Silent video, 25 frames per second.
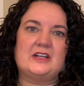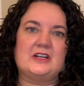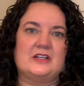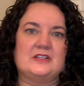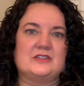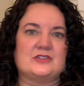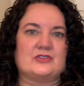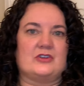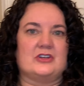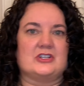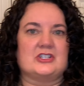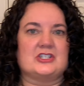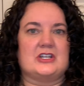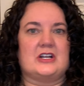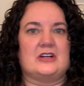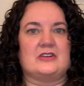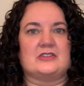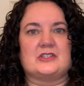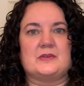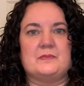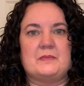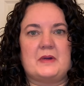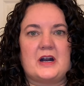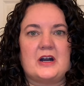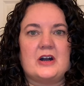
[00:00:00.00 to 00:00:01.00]
and scrunch it out
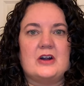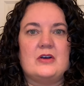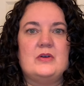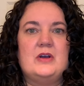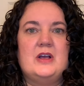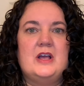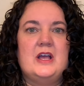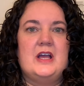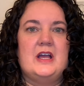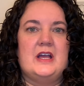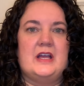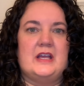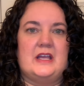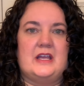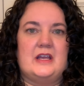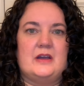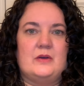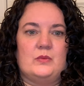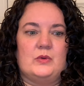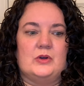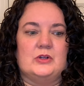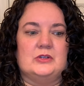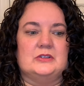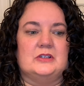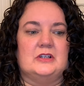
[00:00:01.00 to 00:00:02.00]
tomorrow, it
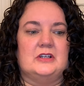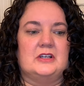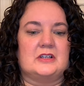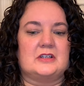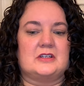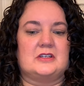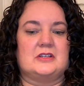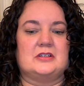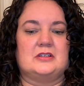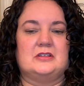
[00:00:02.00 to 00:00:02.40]
will look